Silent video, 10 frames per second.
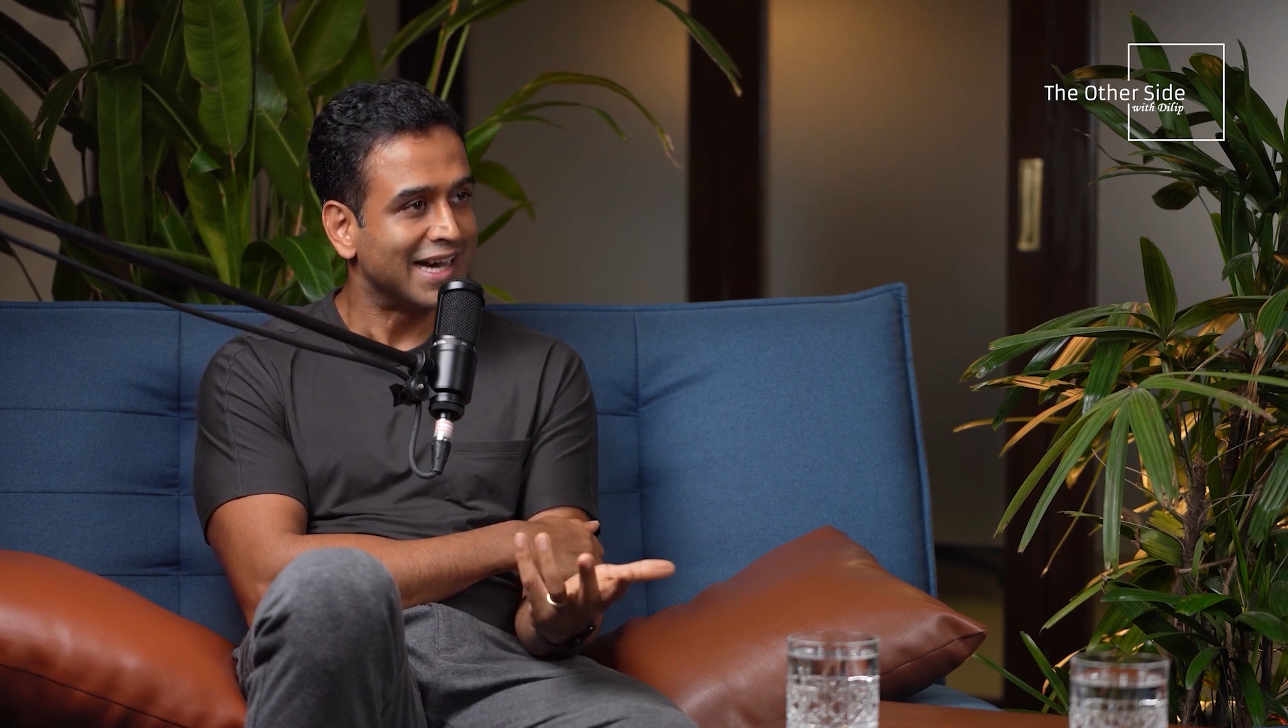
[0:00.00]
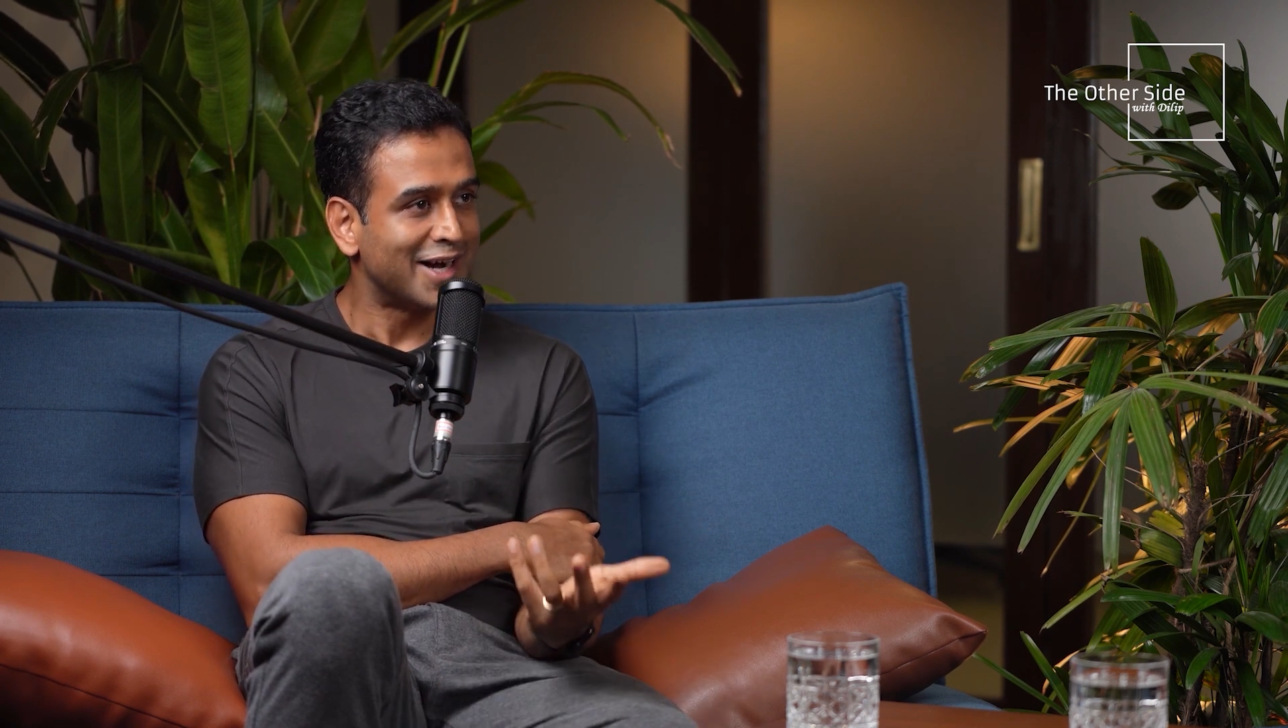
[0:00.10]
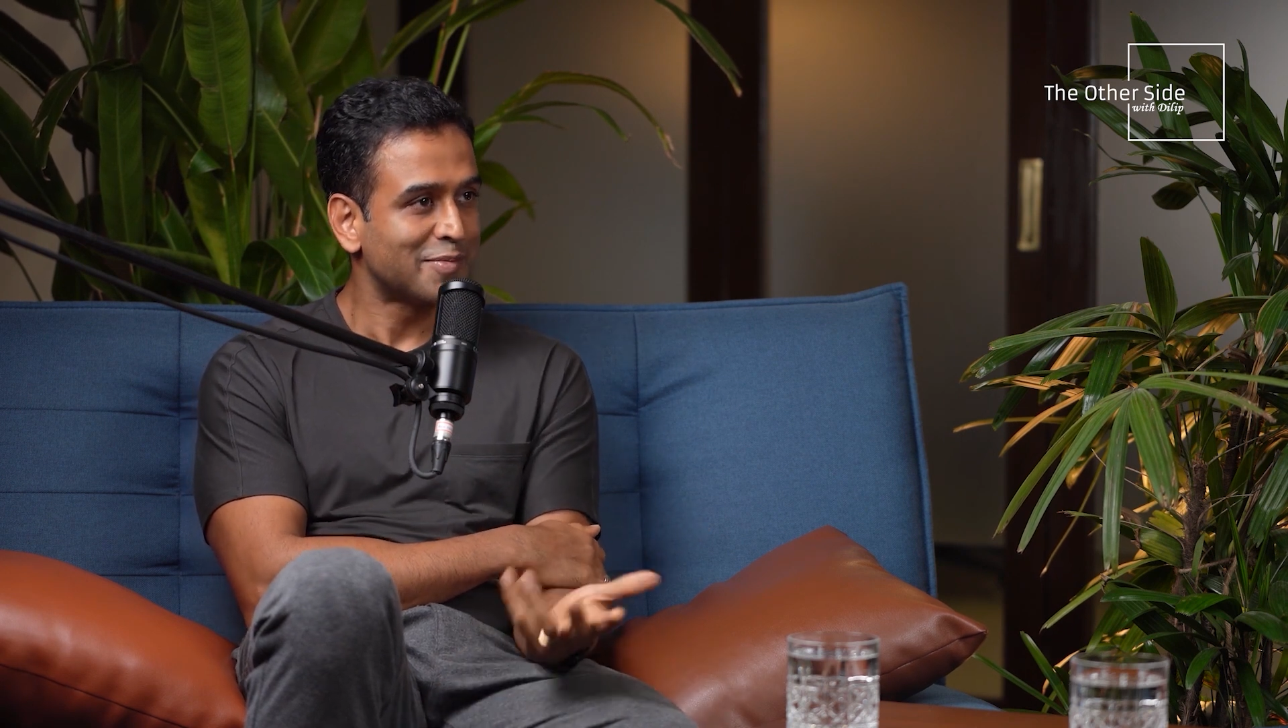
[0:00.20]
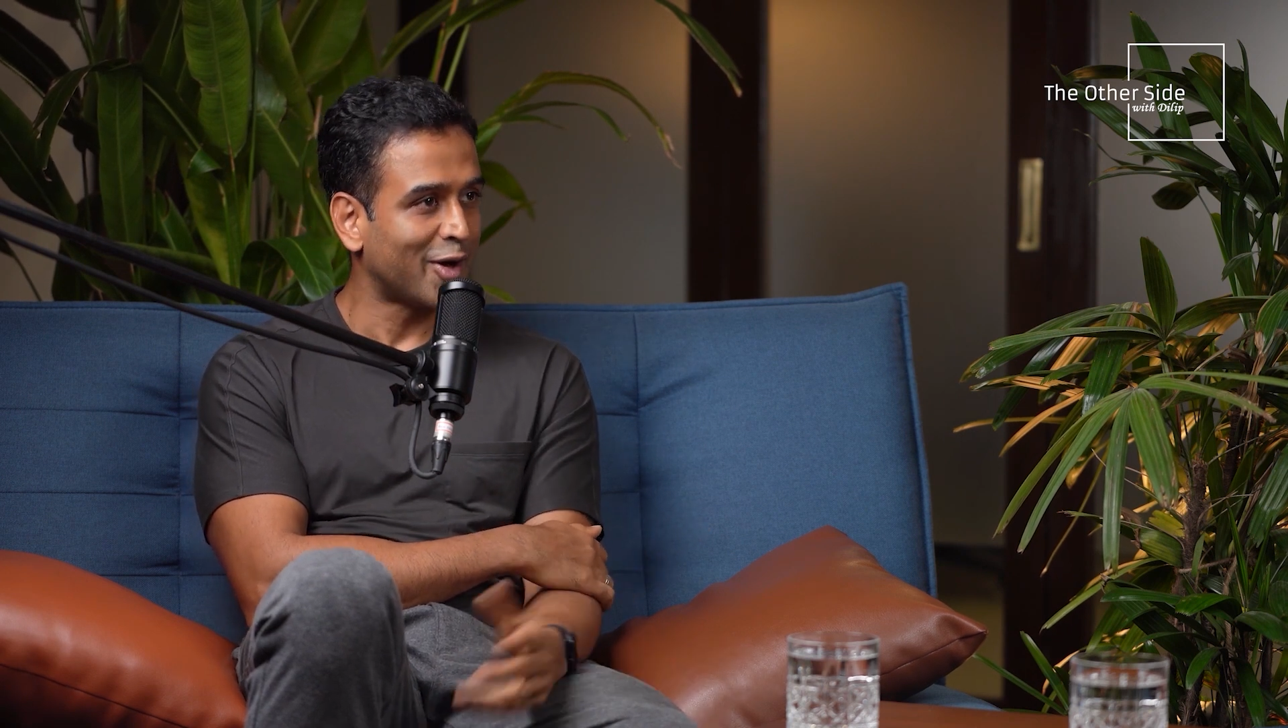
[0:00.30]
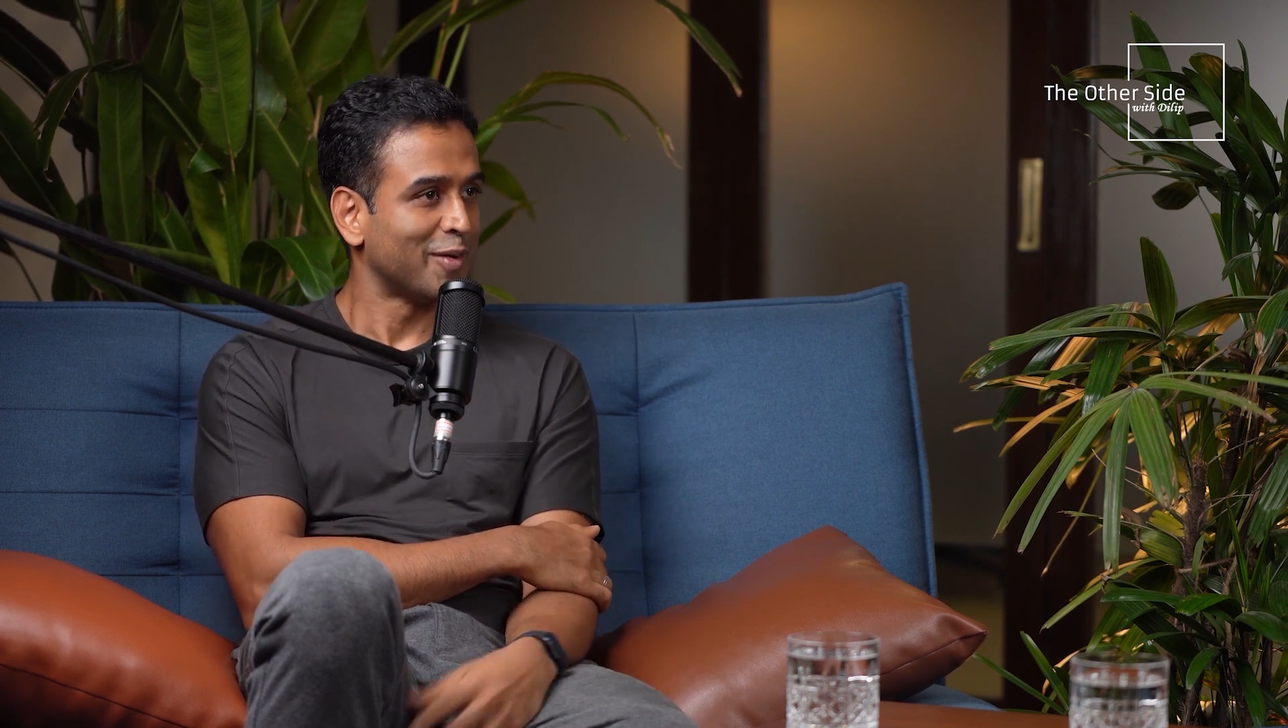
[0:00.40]

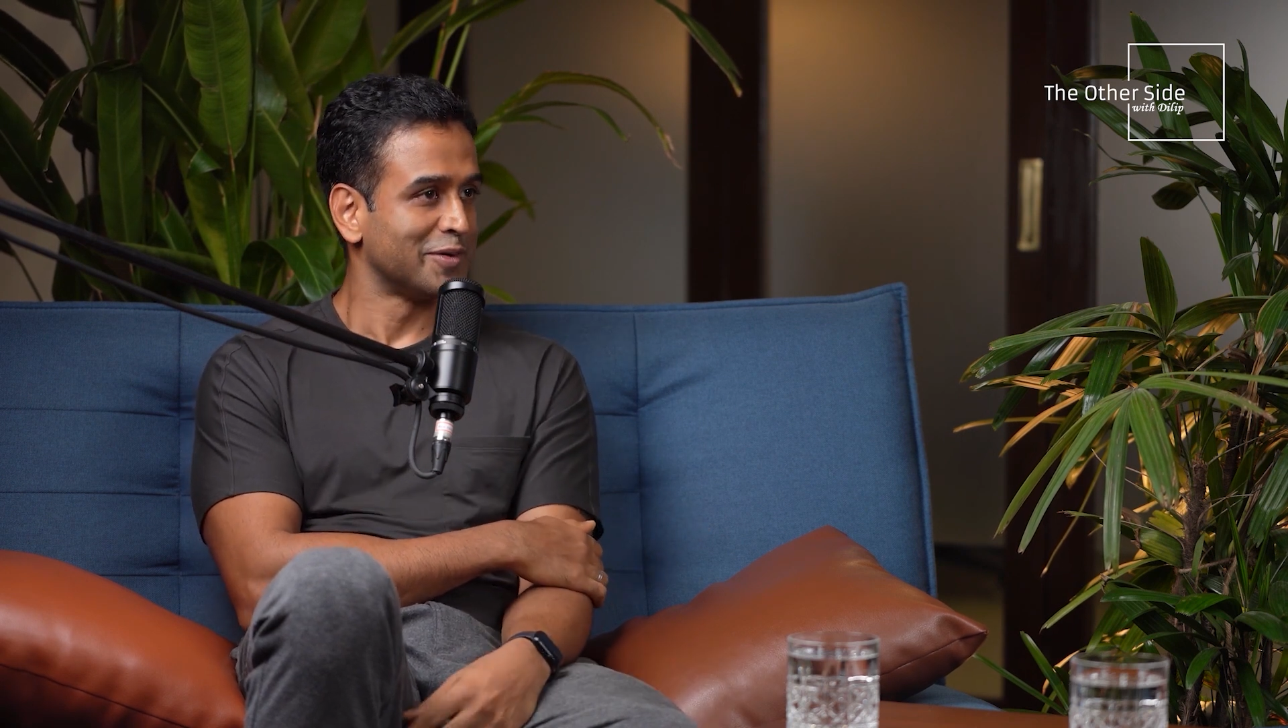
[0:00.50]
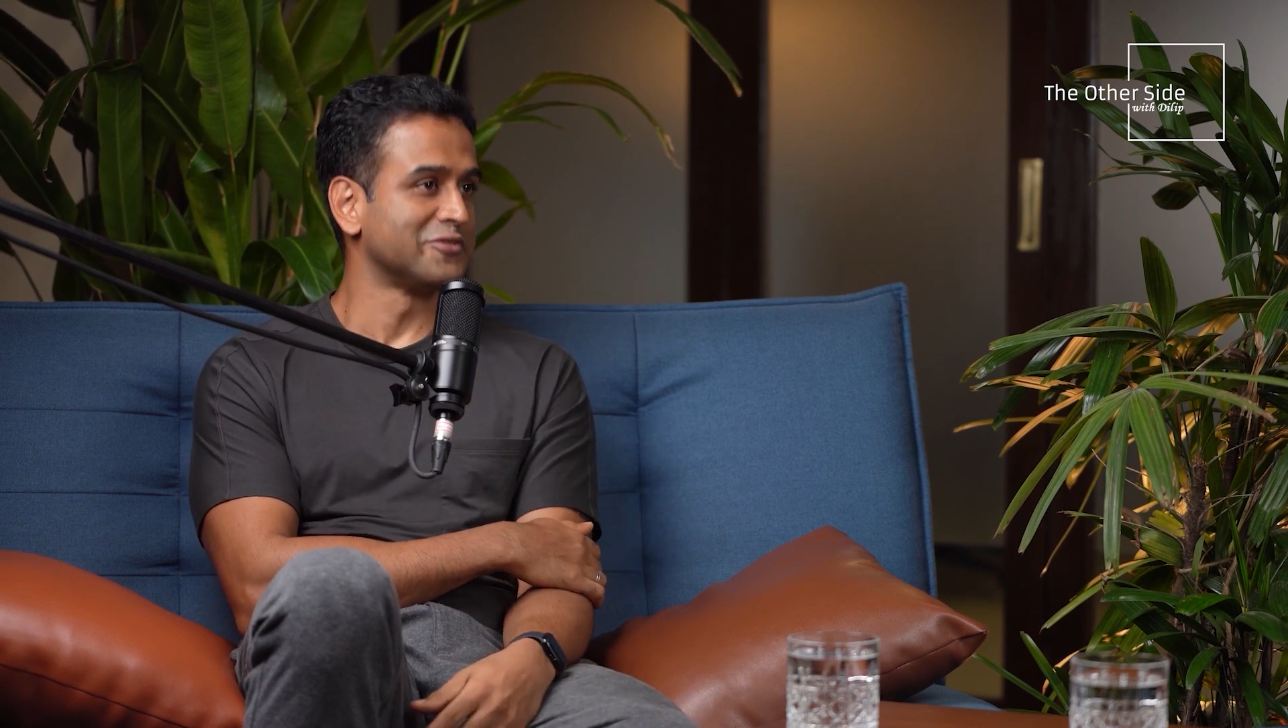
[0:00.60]
hard problem